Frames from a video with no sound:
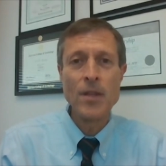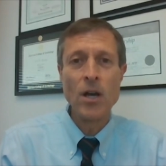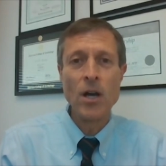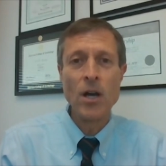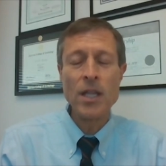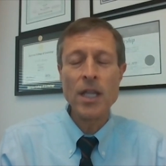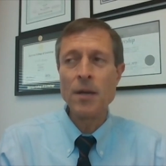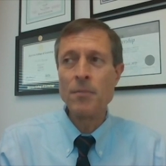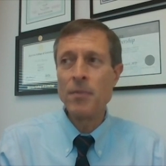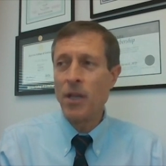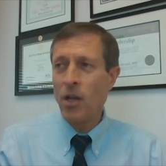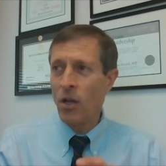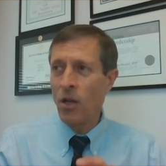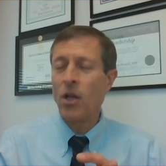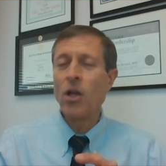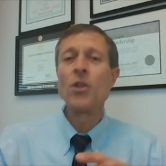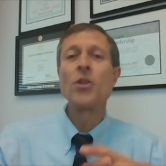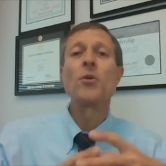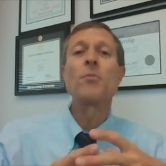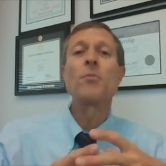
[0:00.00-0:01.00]
I mean,
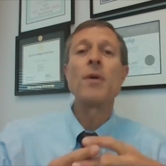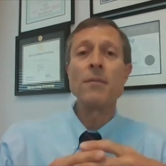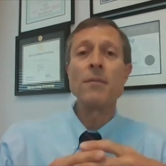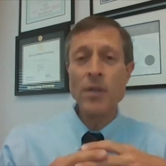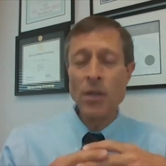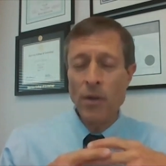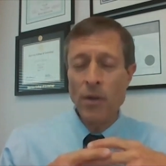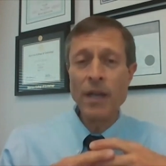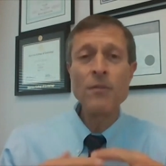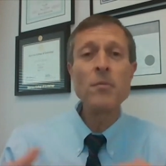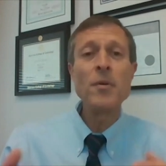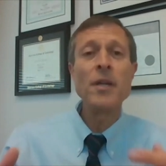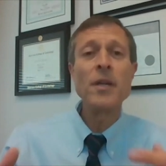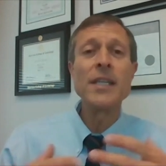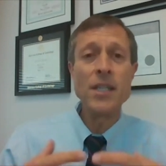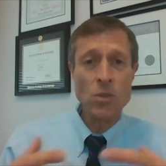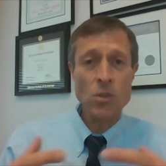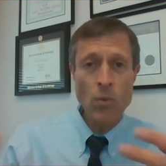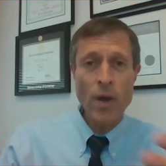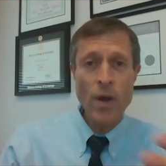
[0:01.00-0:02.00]
although everybody
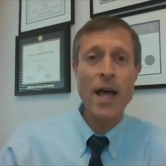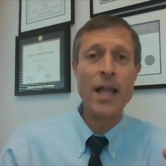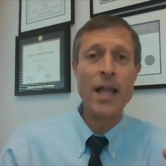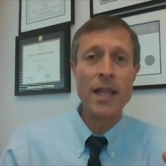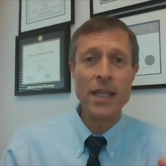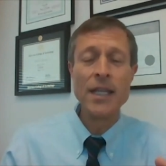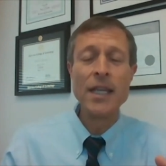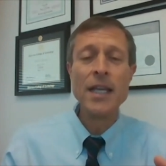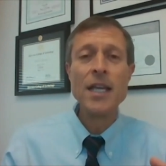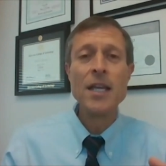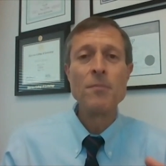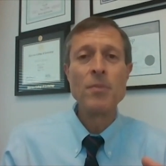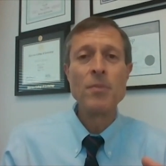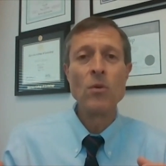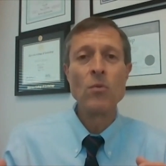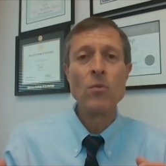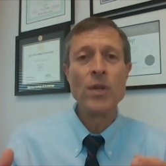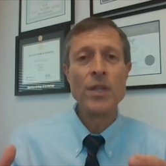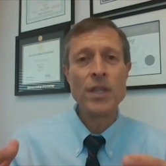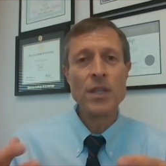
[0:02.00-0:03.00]
does well,
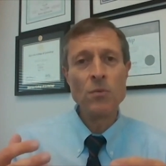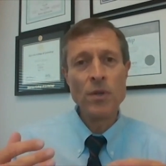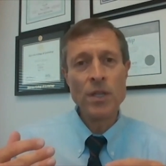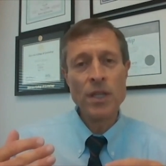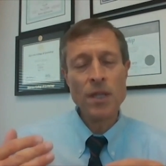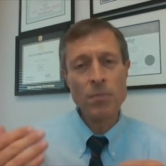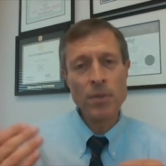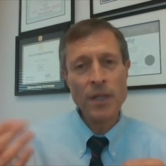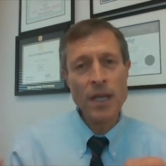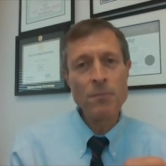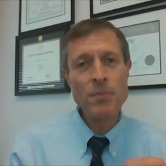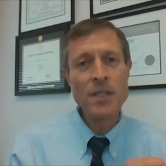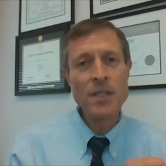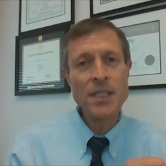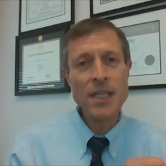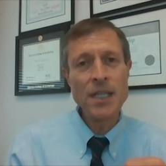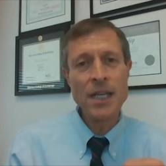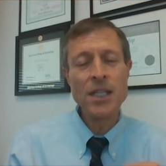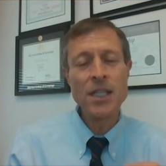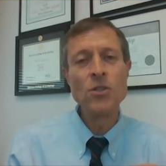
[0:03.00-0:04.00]
but with the
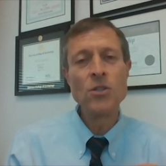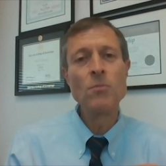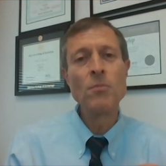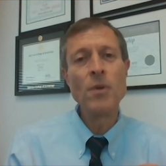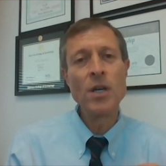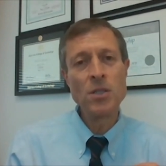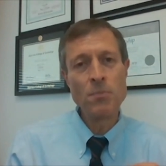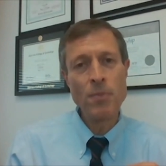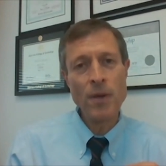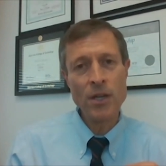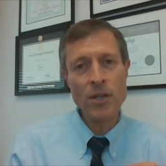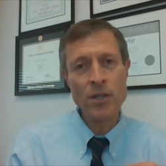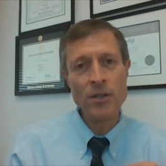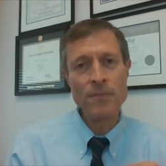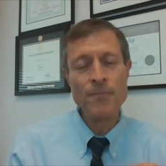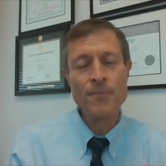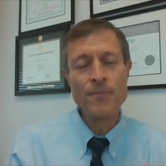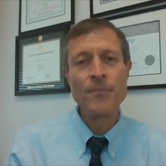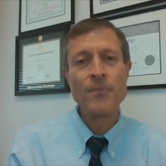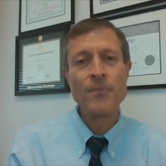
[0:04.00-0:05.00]
plant-based diet, they do much better.